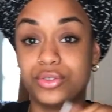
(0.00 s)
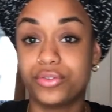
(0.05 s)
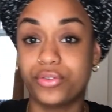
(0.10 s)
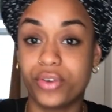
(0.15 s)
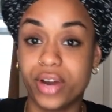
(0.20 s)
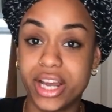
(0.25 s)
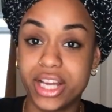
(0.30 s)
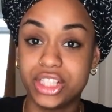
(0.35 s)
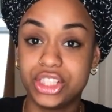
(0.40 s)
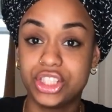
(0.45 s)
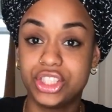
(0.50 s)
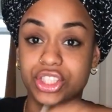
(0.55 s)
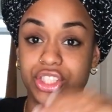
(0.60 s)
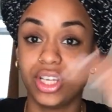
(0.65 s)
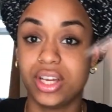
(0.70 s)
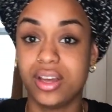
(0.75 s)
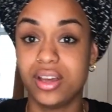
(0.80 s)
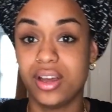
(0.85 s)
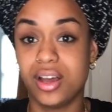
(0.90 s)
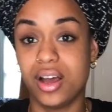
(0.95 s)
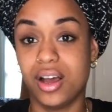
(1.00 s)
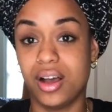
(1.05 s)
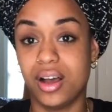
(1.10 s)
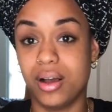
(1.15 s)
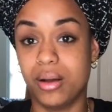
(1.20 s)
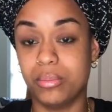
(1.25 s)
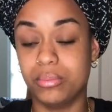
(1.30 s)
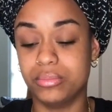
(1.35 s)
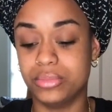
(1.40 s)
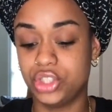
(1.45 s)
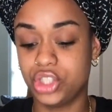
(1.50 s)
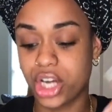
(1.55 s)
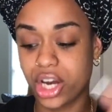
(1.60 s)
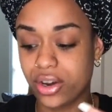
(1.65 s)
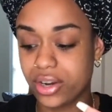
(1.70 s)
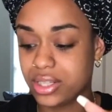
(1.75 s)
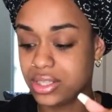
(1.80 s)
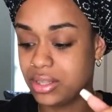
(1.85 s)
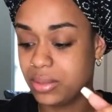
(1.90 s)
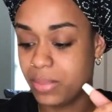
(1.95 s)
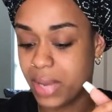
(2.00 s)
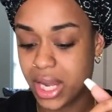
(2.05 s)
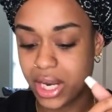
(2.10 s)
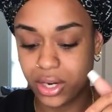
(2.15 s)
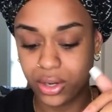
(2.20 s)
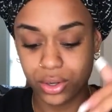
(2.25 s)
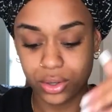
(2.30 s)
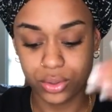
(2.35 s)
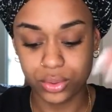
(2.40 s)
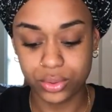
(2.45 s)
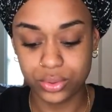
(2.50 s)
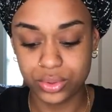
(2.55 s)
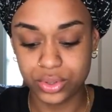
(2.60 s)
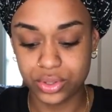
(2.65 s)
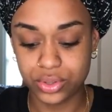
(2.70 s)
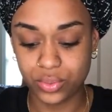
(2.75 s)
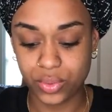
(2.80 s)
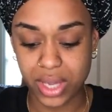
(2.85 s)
fresh cherry tomatoes.